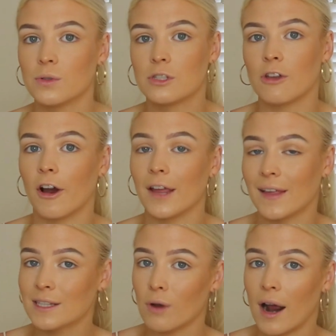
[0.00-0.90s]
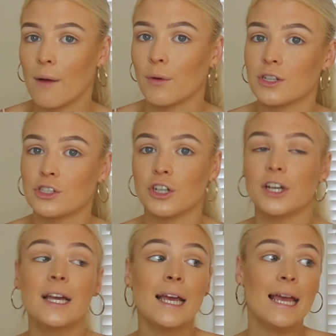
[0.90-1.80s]
So that's what I want to
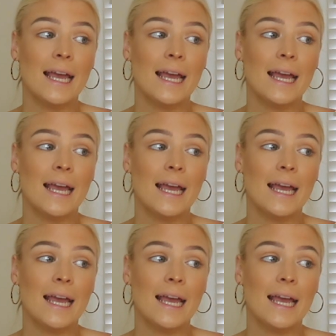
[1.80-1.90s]
do.